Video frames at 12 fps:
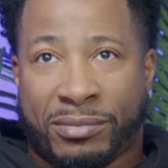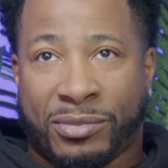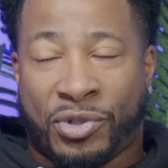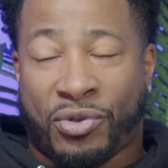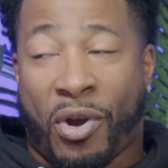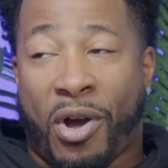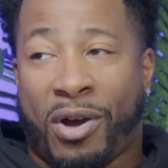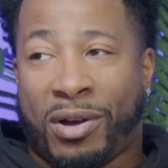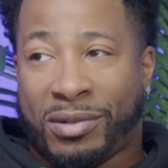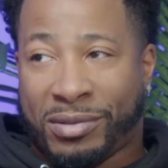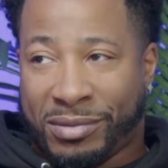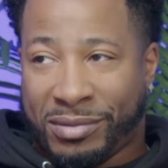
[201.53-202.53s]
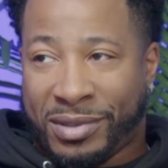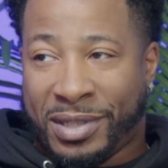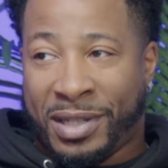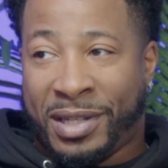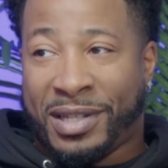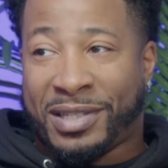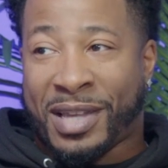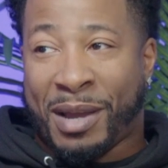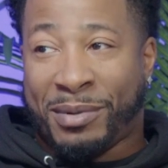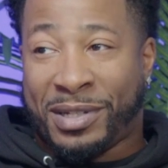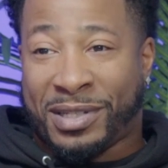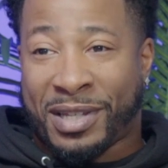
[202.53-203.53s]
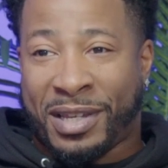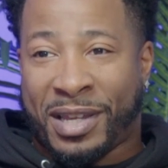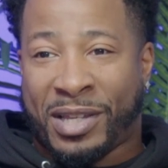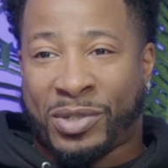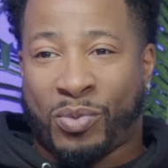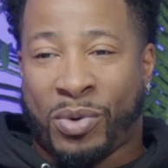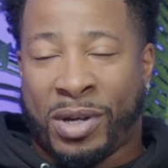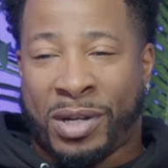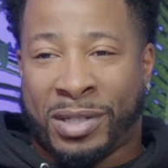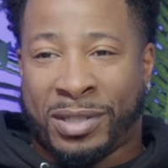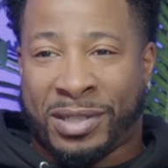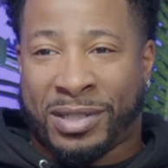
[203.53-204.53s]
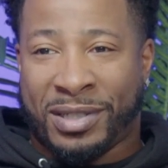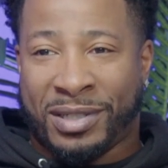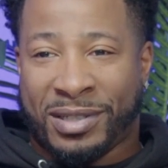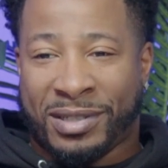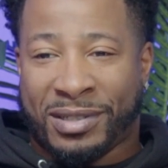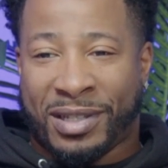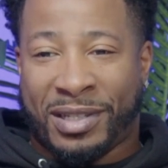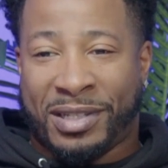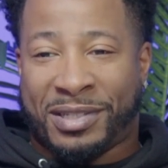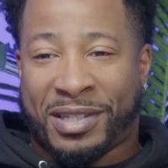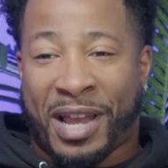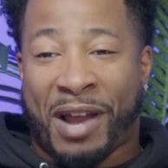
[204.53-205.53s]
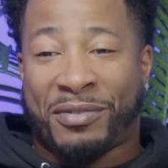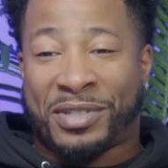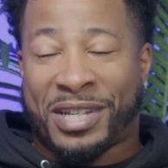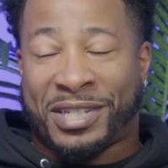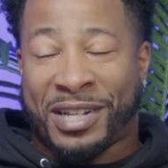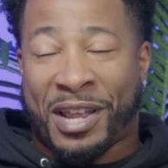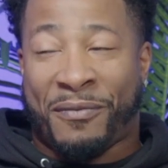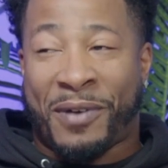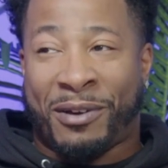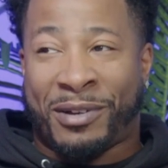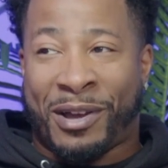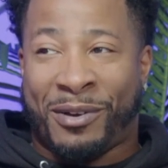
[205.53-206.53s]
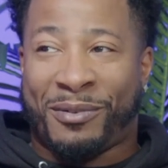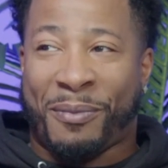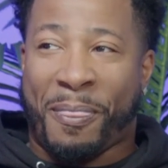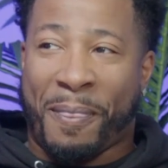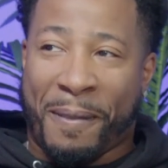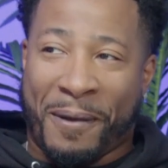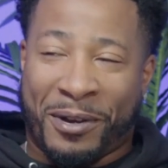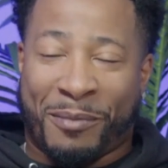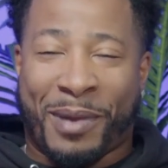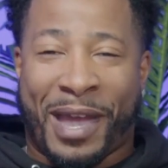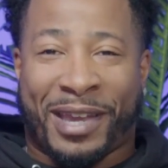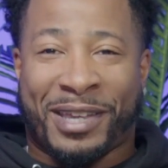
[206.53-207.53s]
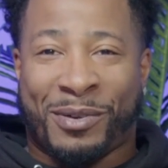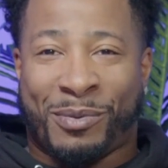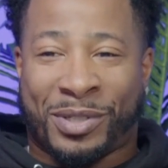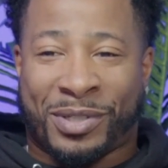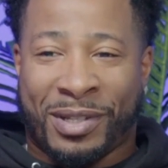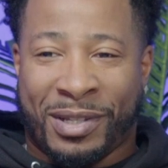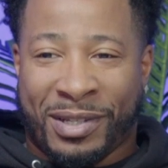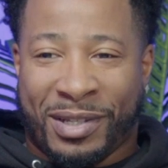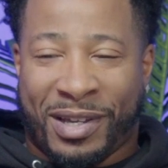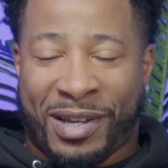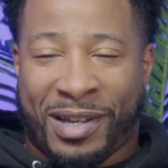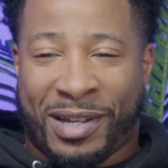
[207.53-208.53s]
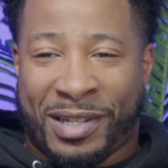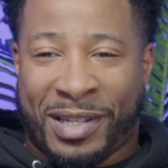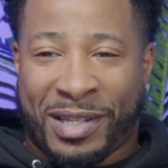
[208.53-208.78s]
draw to get Tommy to say yes was at least the conversation I found out on the back end was uh,